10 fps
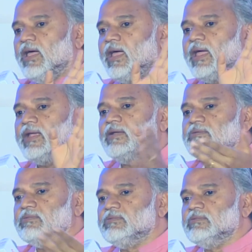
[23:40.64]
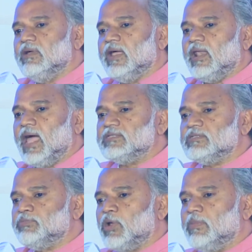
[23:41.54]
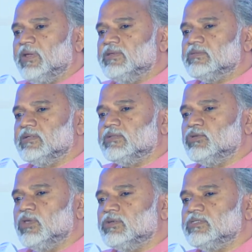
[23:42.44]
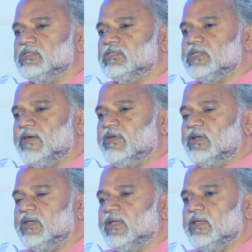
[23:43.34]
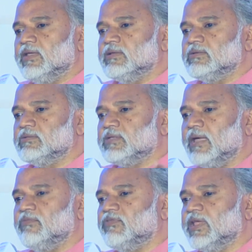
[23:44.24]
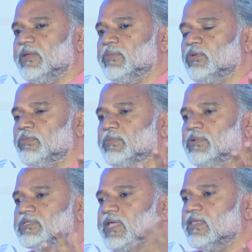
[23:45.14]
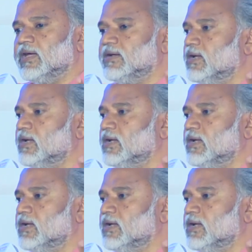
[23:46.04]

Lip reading: And last probably 2017 time frame, people say that